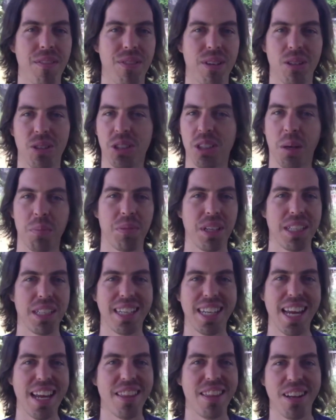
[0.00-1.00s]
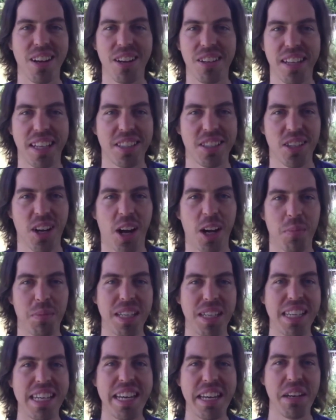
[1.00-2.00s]
If there's something in there that's got to
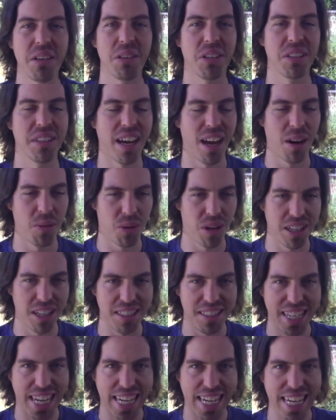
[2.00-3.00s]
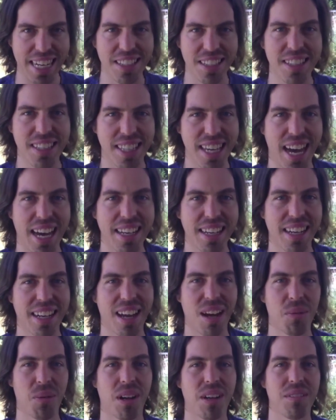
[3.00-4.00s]
be healed, I want to dig into that, and
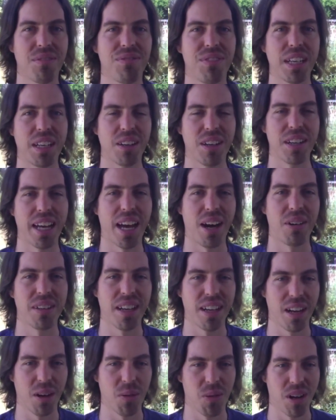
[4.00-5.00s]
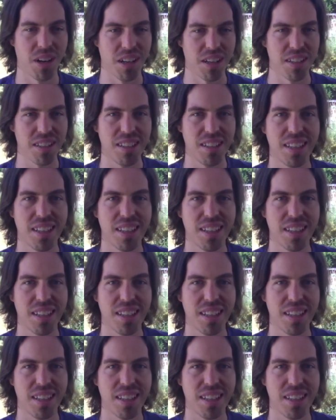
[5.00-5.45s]
I want to figure it out, and I want to